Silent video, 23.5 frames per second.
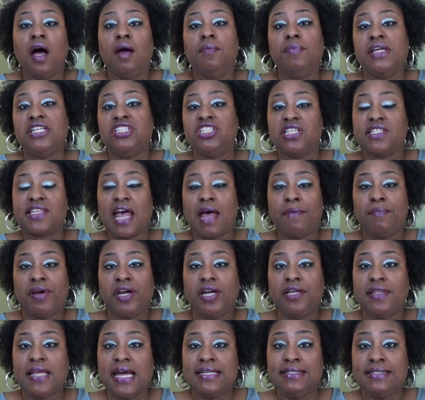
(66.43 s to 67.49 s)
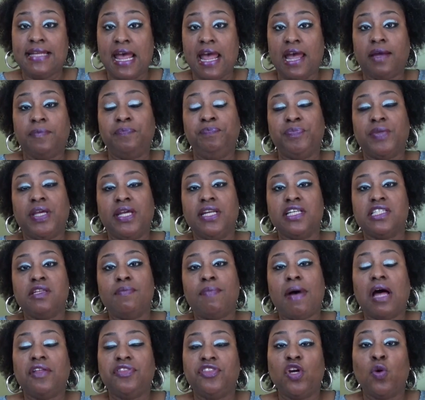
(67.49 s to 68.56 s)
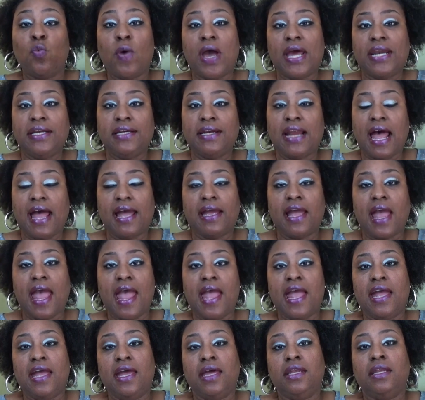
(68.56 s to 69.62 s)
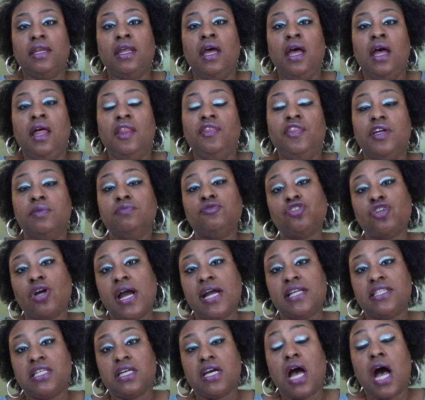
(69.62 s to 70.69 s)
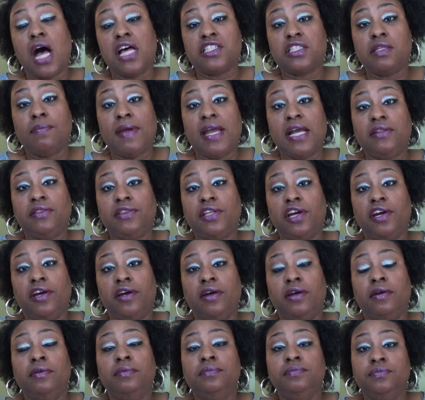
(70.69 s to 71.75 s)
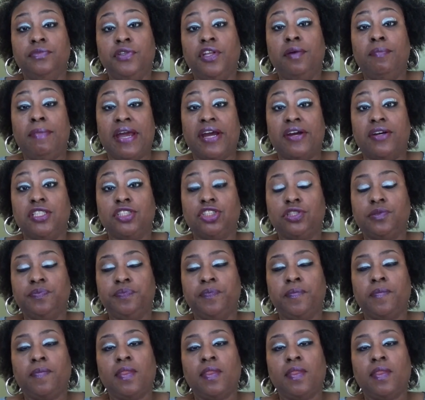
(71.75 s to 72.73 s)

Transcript: They just got married that day, and it's about their wedding night and them trying to consummate their marriage.